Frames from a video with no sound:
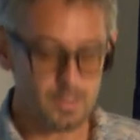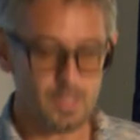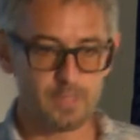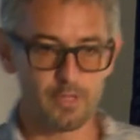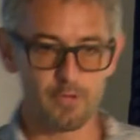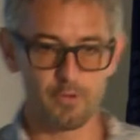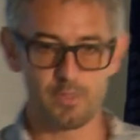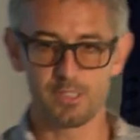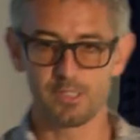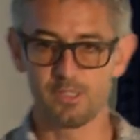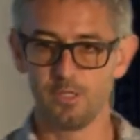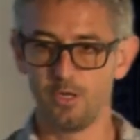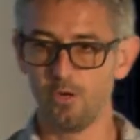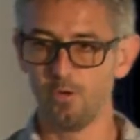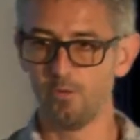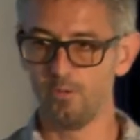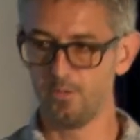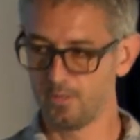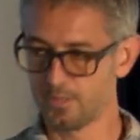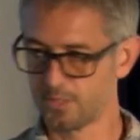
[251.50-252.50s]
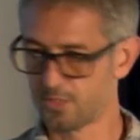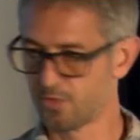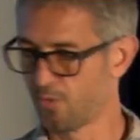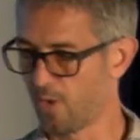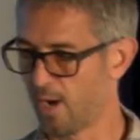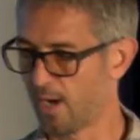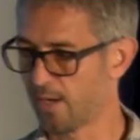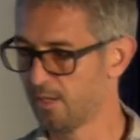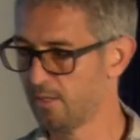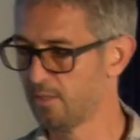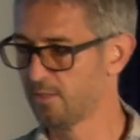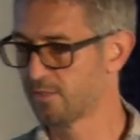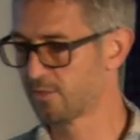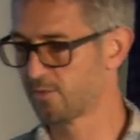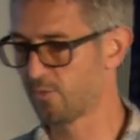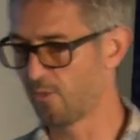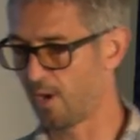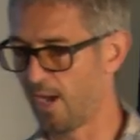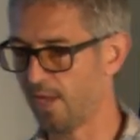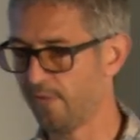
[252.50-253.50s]
There is no struggle,
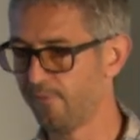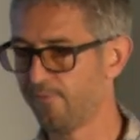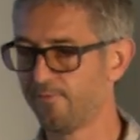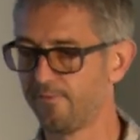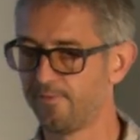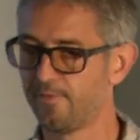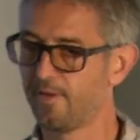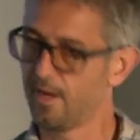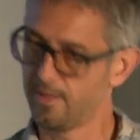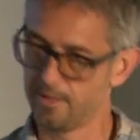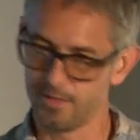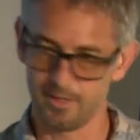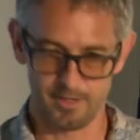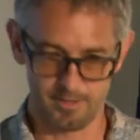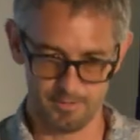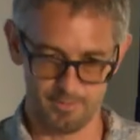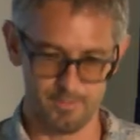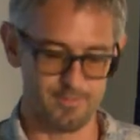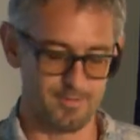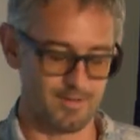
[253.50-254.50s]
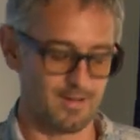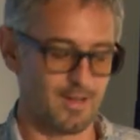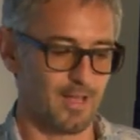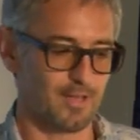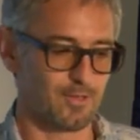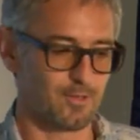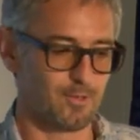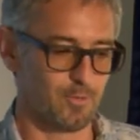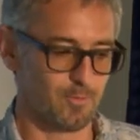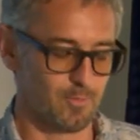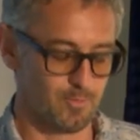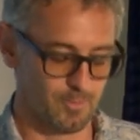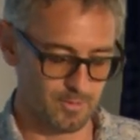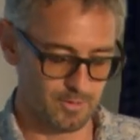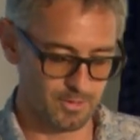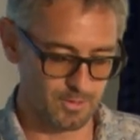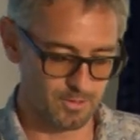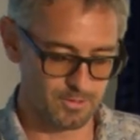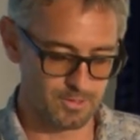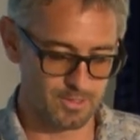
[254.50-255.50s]
strife, Heidegger liked to
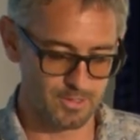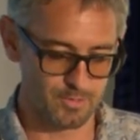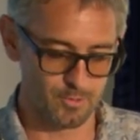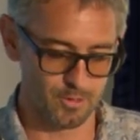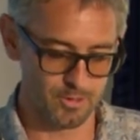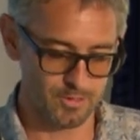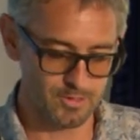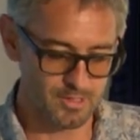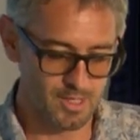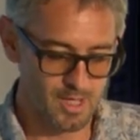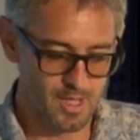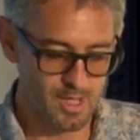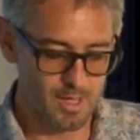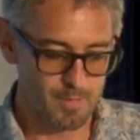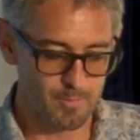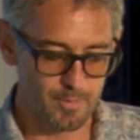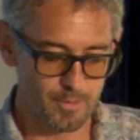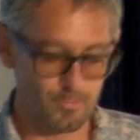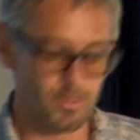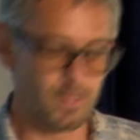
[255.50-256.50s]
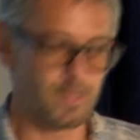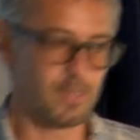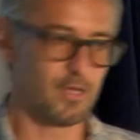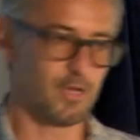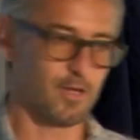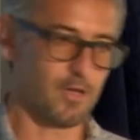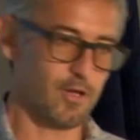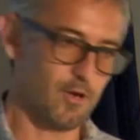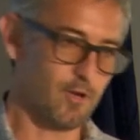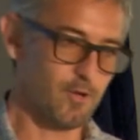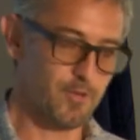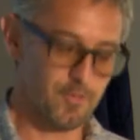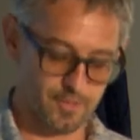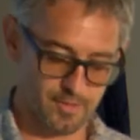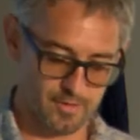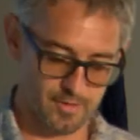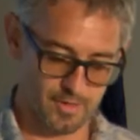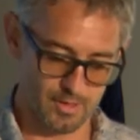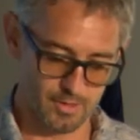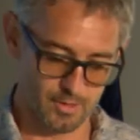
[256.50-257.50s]
use these words, between the
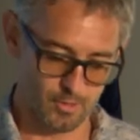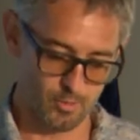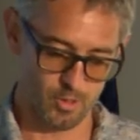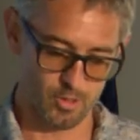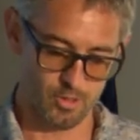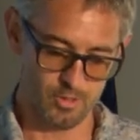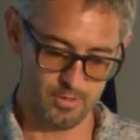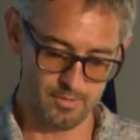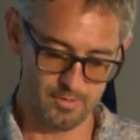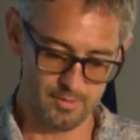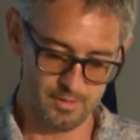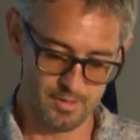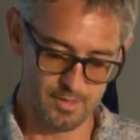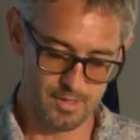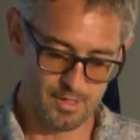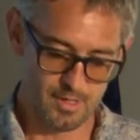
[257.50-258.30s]
earth and the world.